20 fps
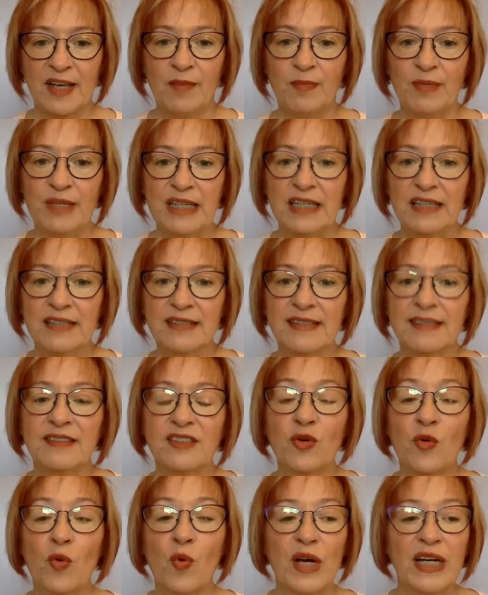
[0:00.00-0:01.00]
because it's
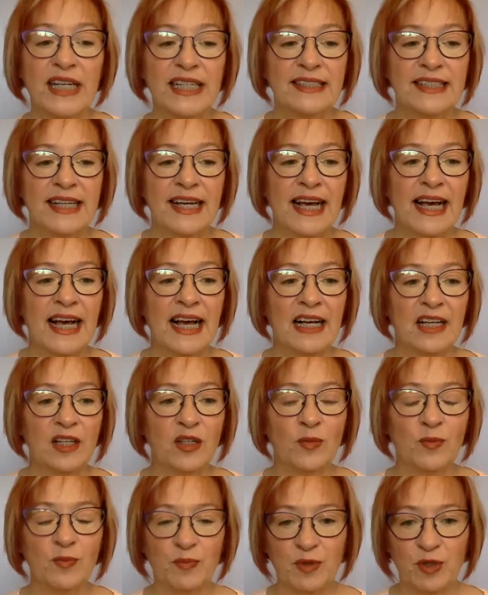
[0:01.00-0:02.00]
going to
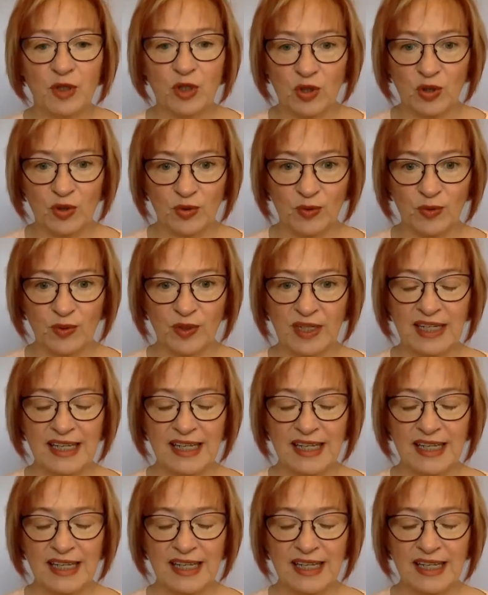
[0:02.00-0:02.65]
help you